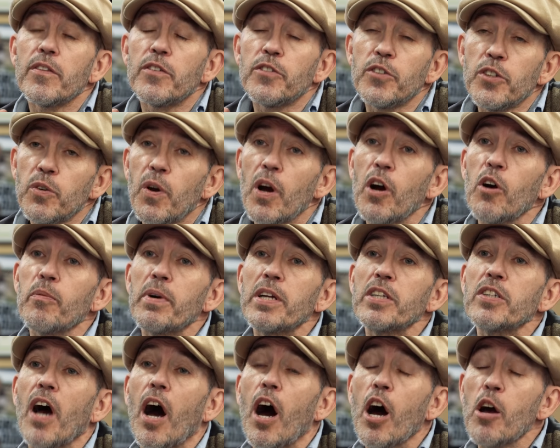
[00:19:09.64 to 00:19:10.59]
New
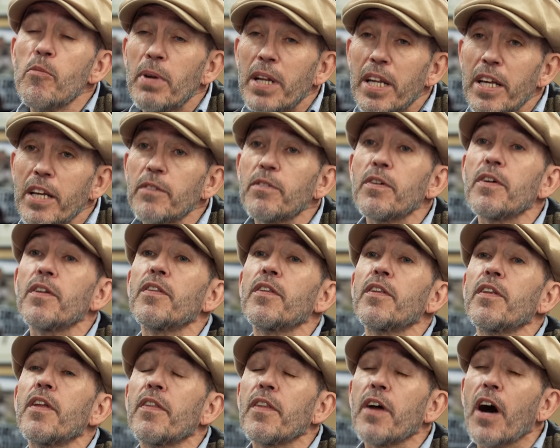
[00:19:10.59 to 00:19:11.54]
helmets, I believe,
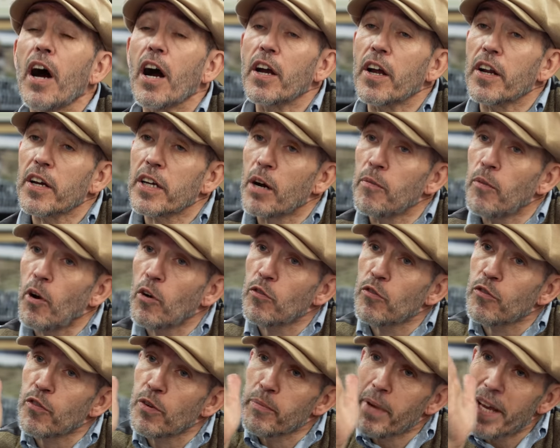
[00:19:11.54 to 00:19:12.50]
that are going to come
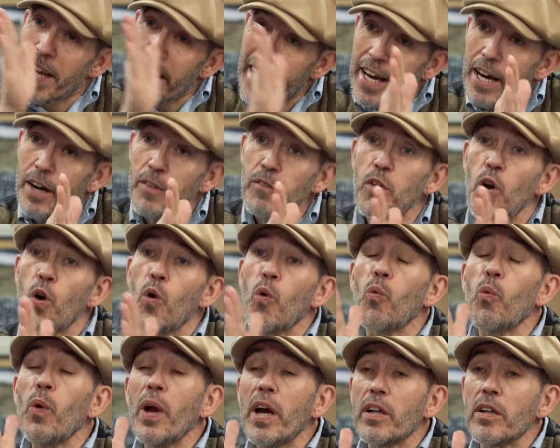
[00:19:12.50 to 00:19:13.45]
on from here
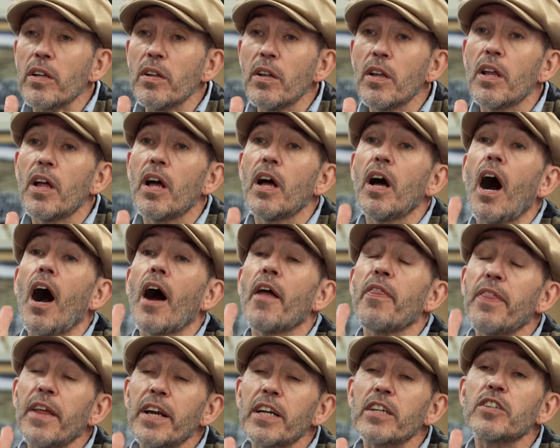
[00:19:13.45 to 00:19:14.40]
will, I
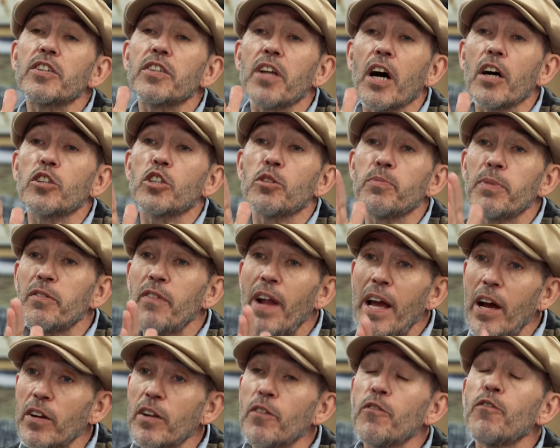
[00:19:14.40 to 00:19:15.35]
think, start to be
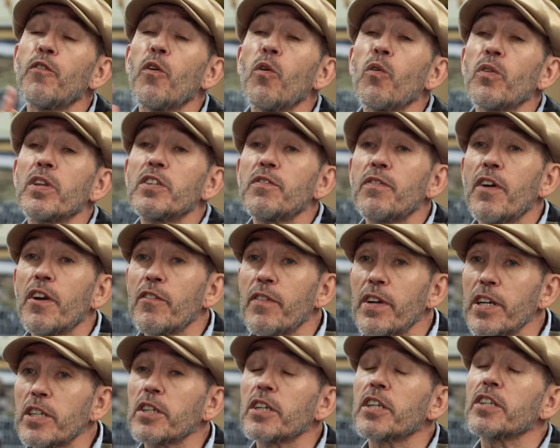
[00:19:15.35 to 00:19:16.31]
rounder for this very
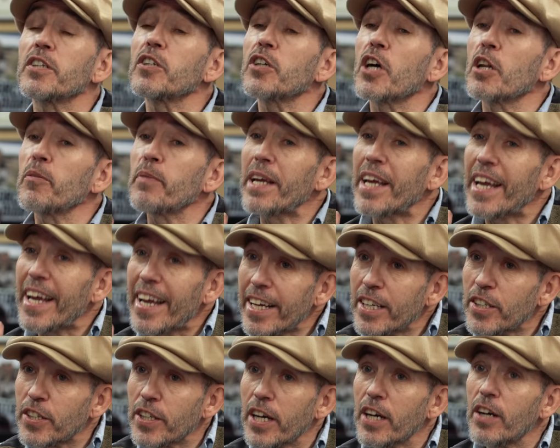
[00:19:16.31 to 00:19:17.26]
reason, because it's going to be
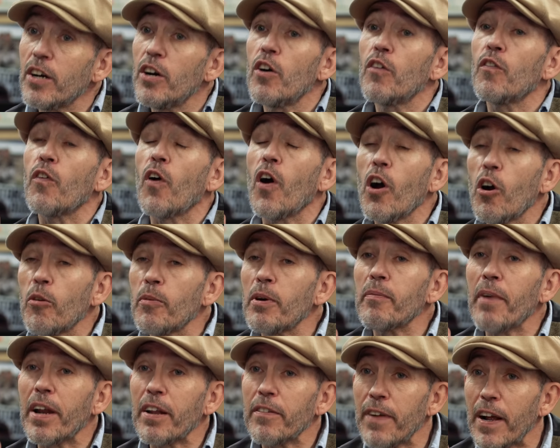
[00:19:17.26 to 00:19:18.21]
easier for
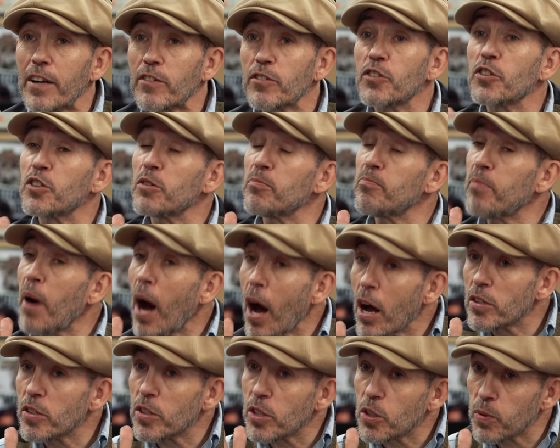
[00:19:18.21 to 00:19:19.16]
helmet manufacturers to
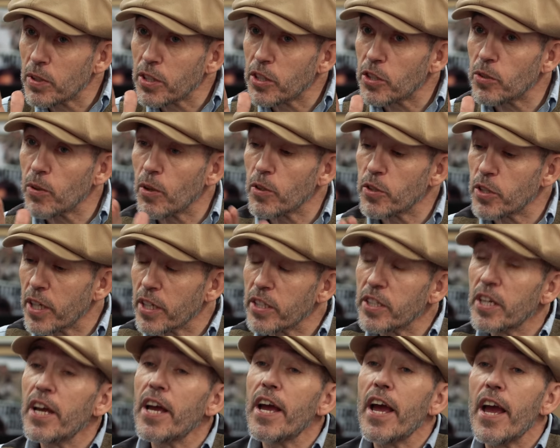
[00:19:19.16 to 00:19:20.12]
pass the
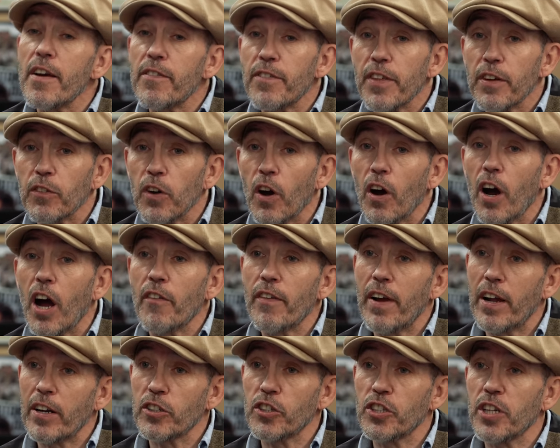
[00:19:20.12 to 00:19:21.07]
2206 if they've got a
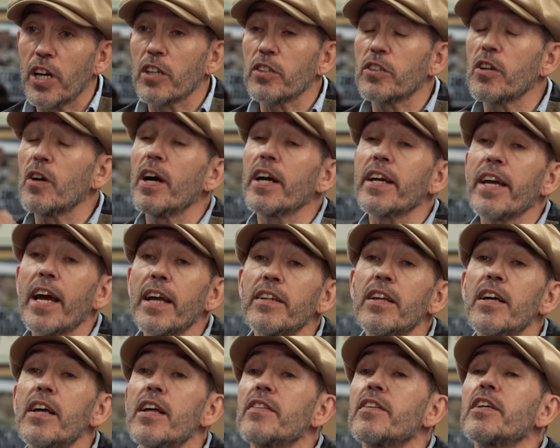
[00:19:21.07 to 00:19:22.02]
rounder shell. So
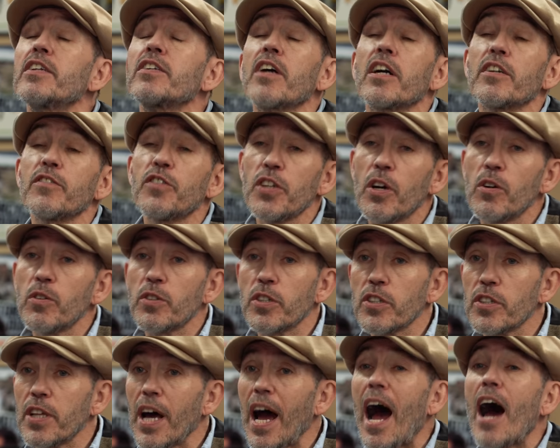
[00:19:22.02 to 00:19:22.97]
again, this kind of shows
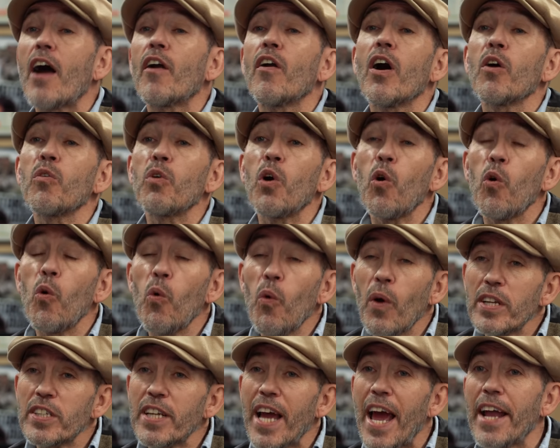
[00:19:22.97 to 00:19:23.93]
us that Arai were
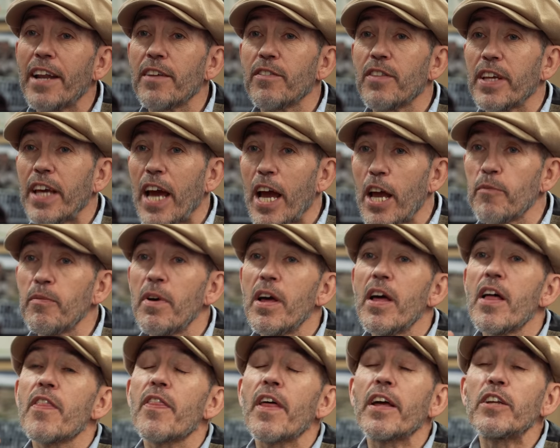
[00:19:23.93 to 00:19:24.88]
always ahead of the game.
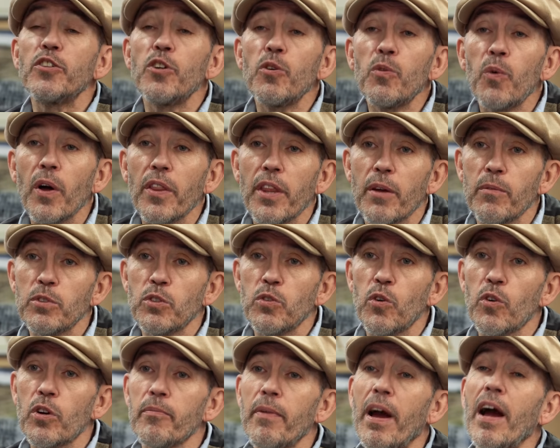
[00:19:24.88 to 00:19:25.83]
They knew what they were
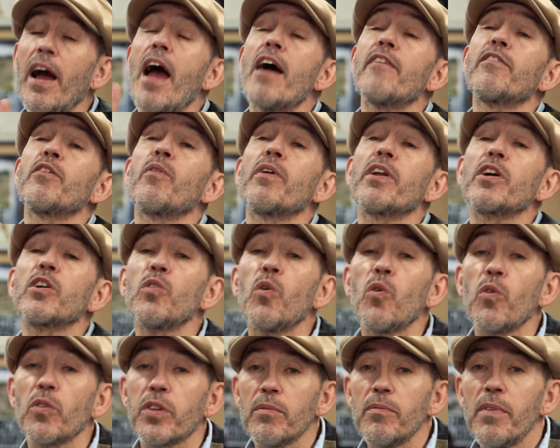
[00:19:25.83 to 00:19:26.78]
talking about. Everyone
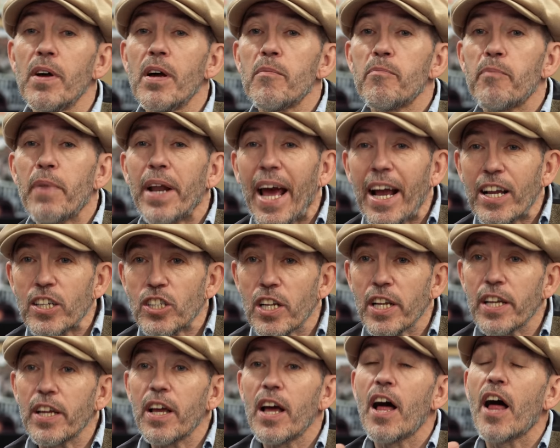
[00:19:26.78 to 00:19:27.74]
ignored them, but
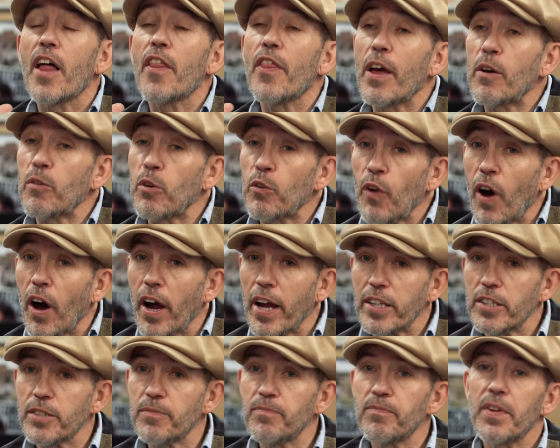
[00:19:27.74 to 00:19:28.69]
actually they were
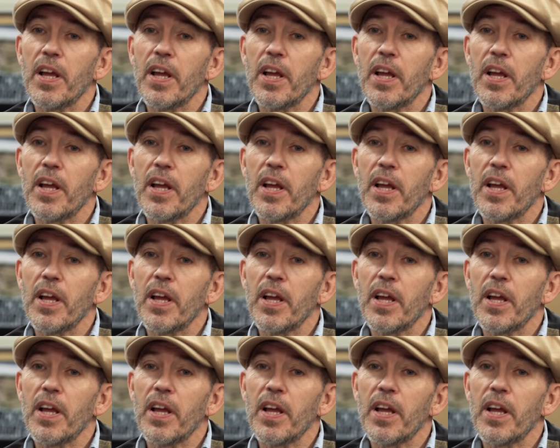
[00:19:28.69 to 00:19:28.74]
right.